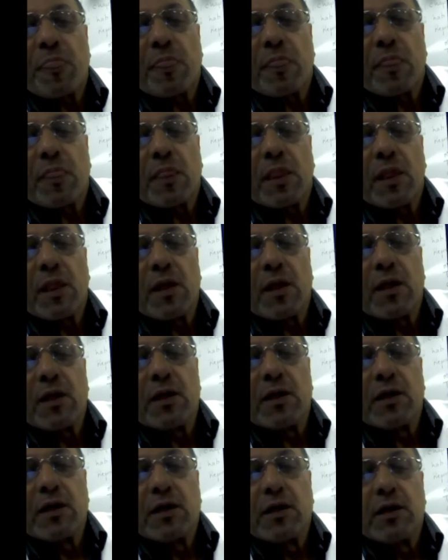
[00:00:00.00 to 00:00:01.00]

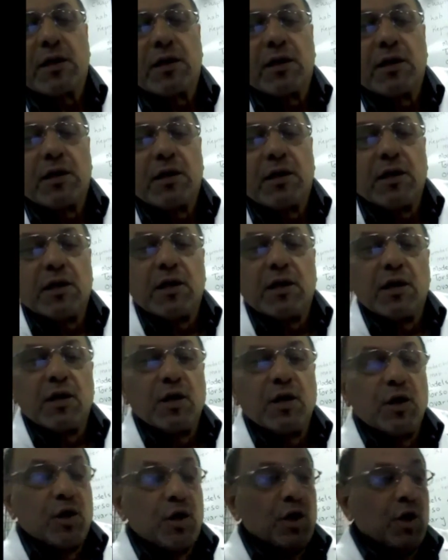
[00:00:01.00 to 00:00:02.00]

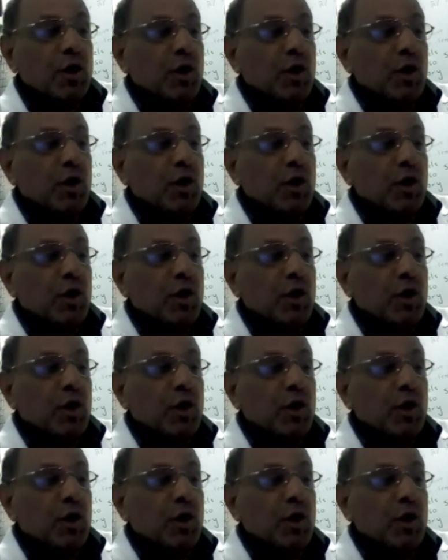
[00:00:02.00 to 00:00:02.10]
No one is speaking in this clip.